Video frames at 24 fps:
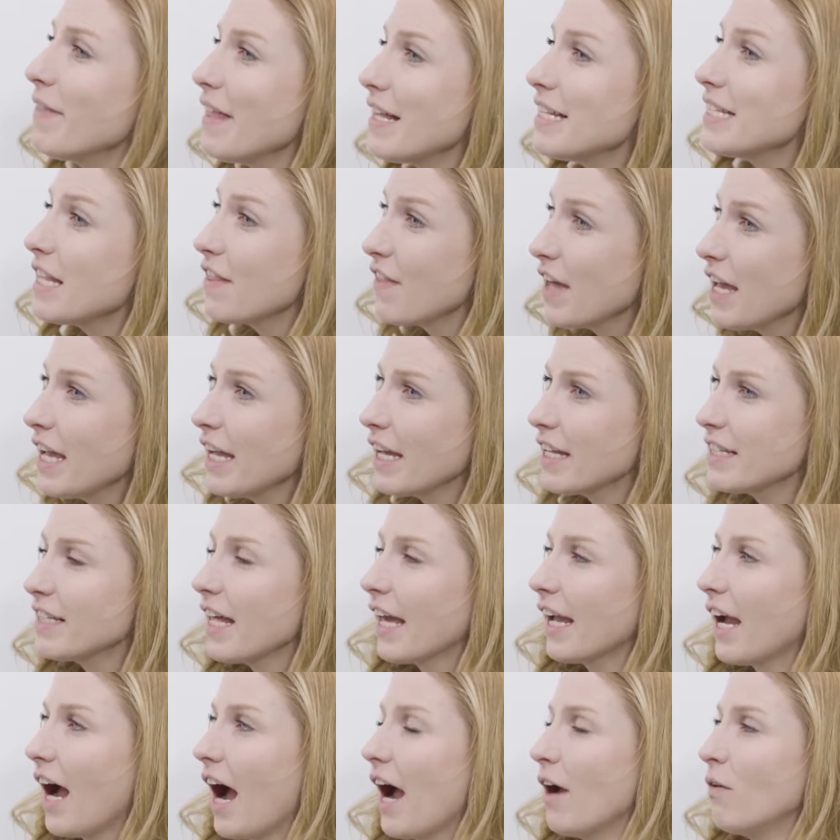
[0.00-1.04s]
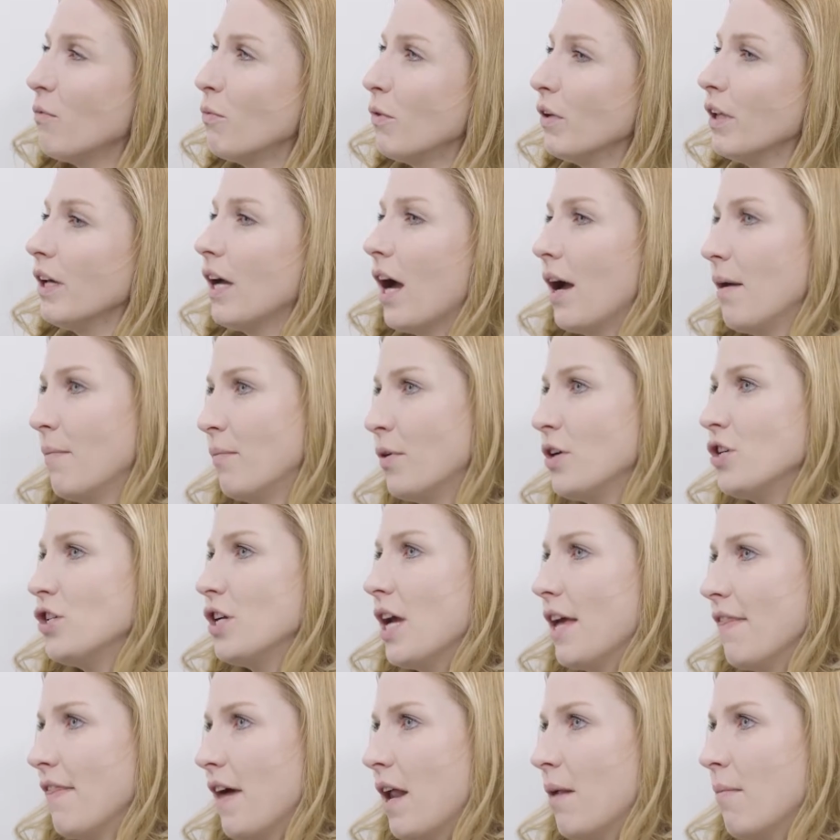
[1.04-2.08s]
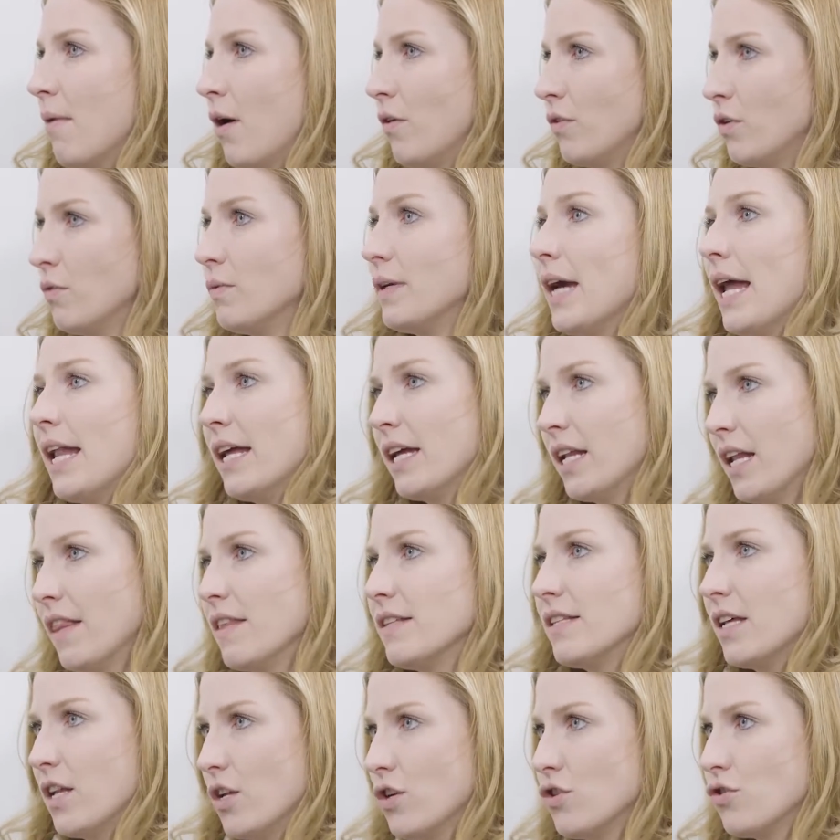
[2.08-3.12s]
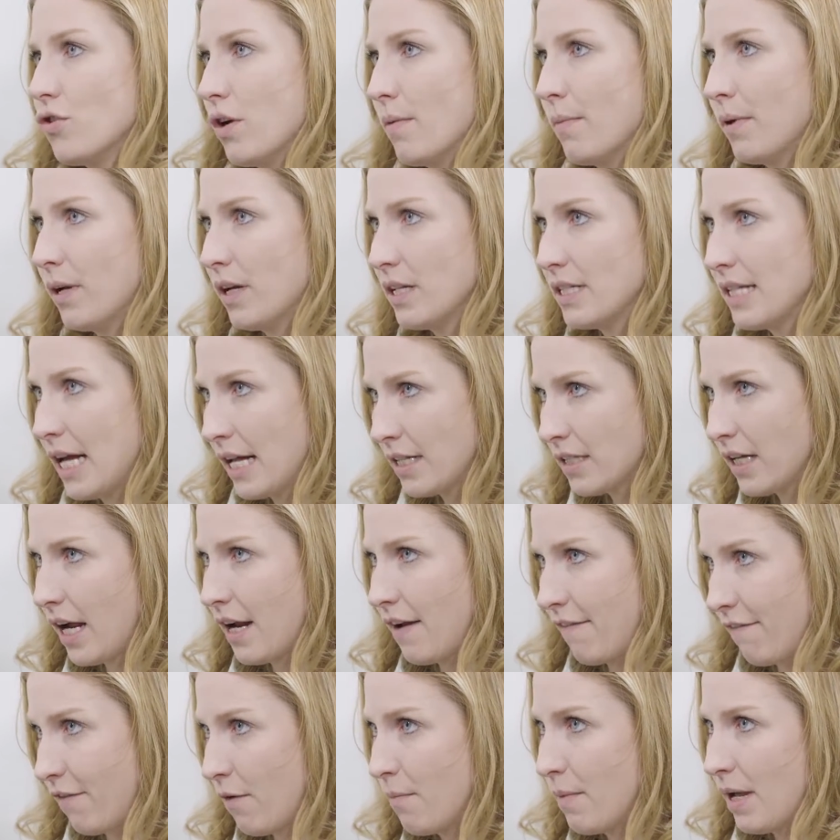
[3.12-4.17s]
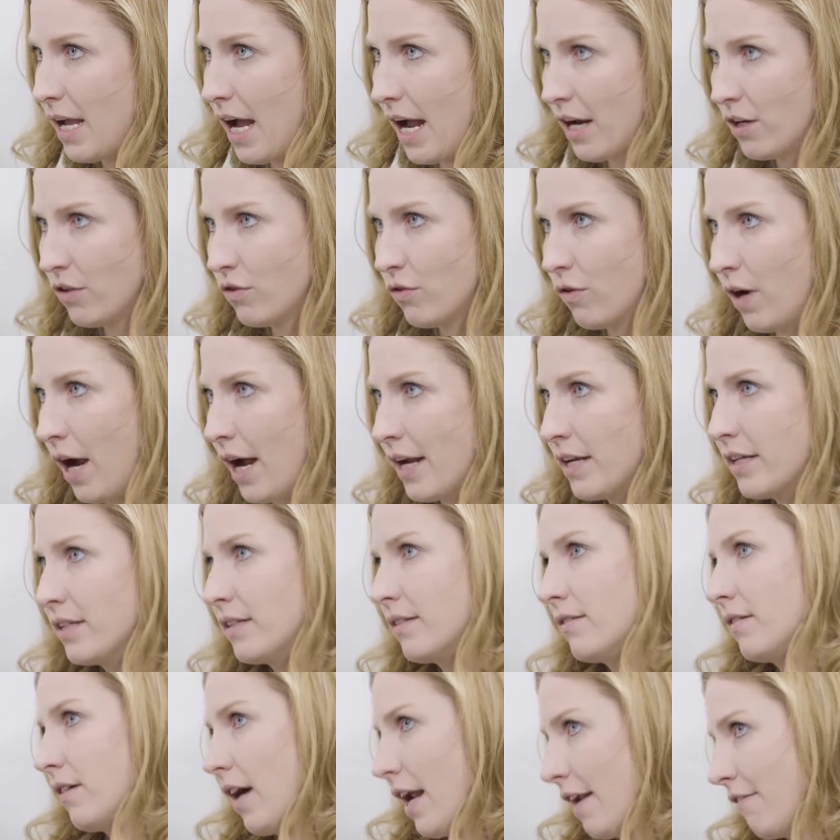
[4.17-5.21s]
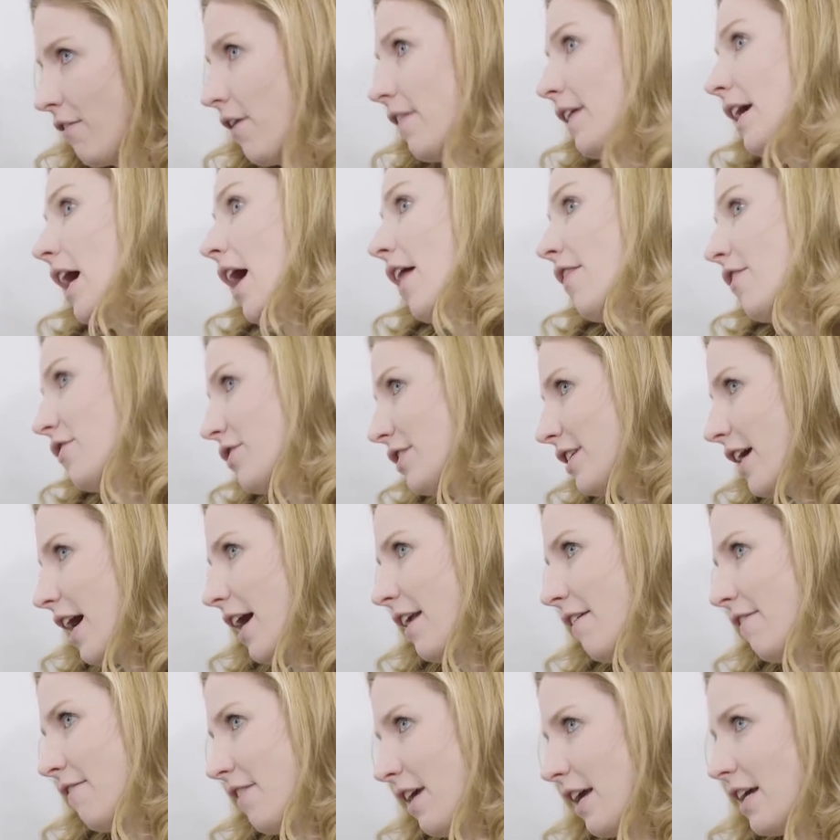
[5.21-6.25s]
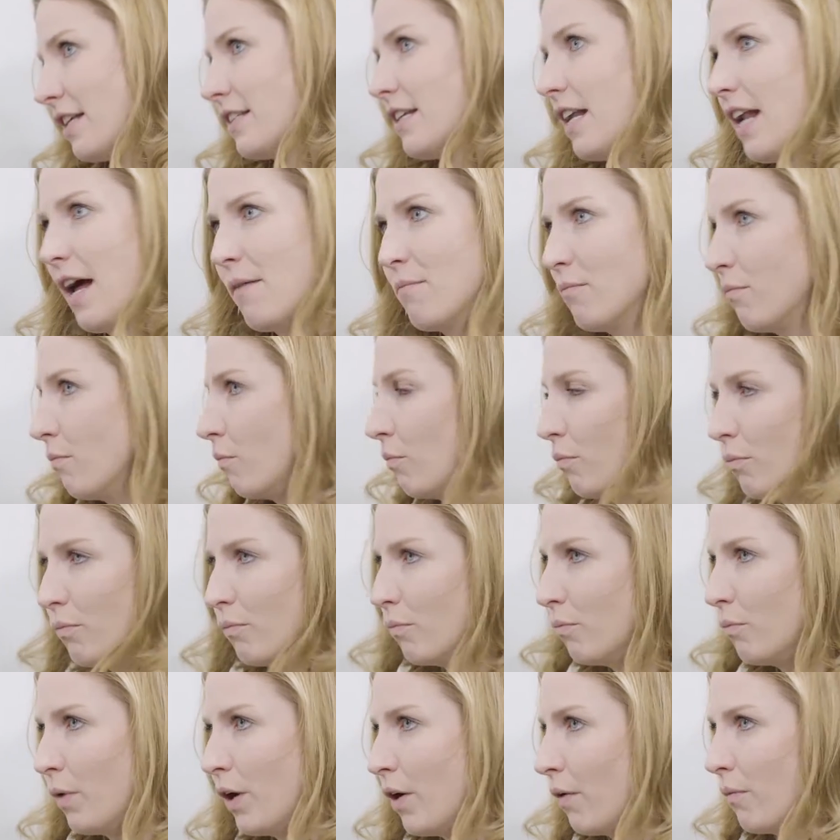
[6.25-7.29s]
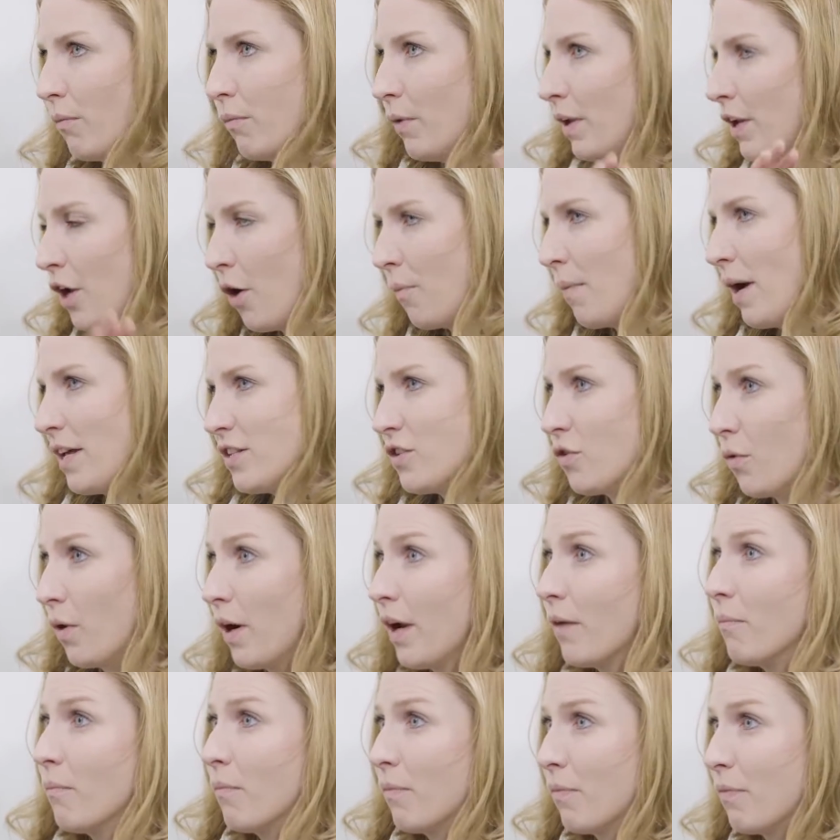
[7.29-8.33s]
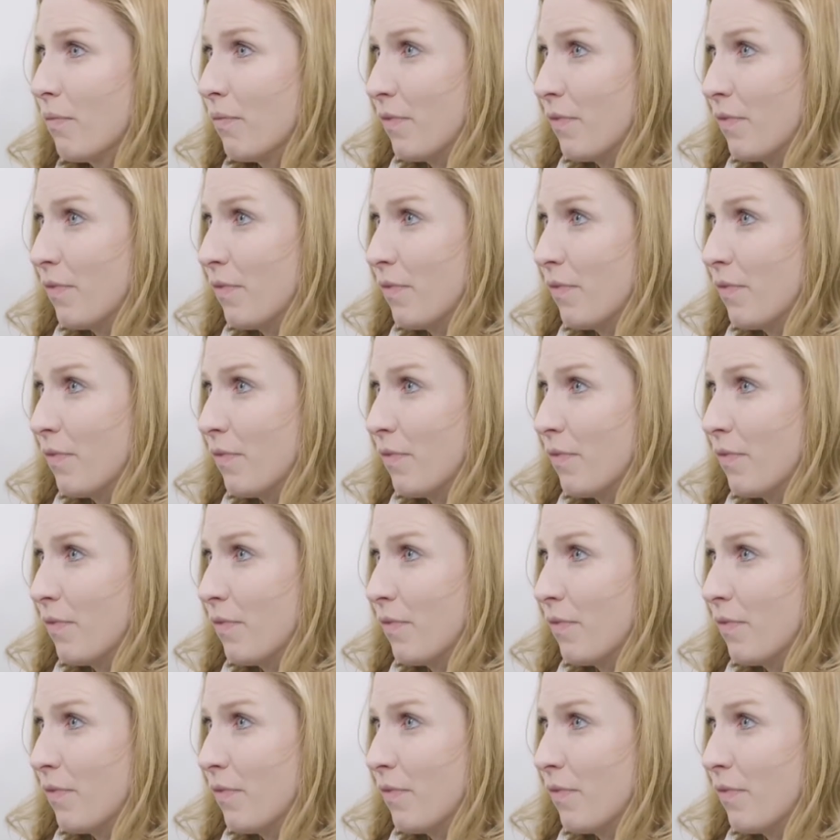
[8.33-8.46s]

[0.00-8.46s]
But that's the thing is I appreciate that about you getting into this industry because that's kind of for me, I grind kind of on the other side of things and we know my story.